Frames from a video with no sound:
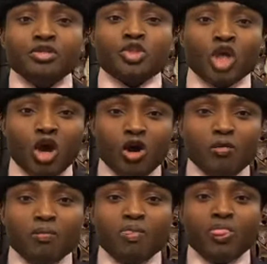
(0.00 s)

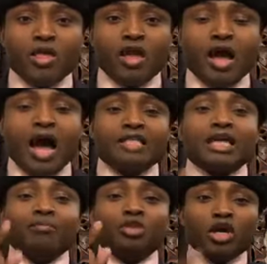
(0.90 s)
So,
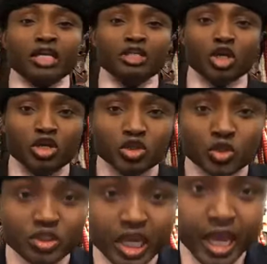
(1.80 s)
as I'm talking to you
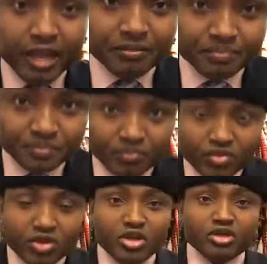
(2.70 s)
today,
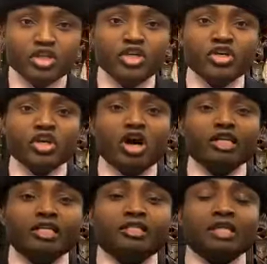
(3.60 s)
do you know
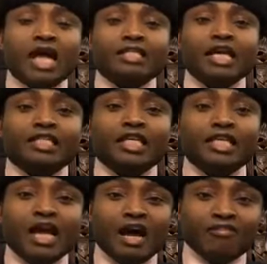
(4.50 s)
the strategy
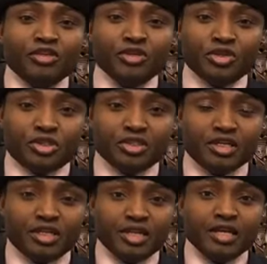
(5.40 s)
they have used?
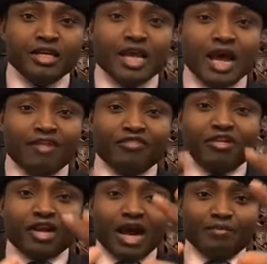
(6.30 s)
They have
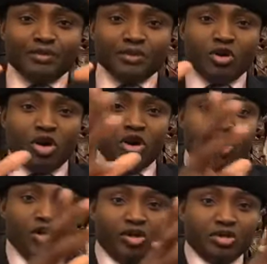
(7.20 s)
grabbed
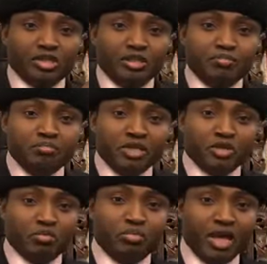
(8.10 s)
all the
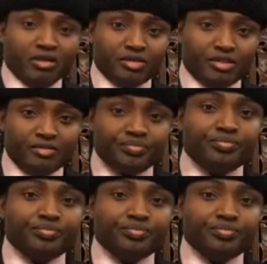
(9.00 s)
Middle Belt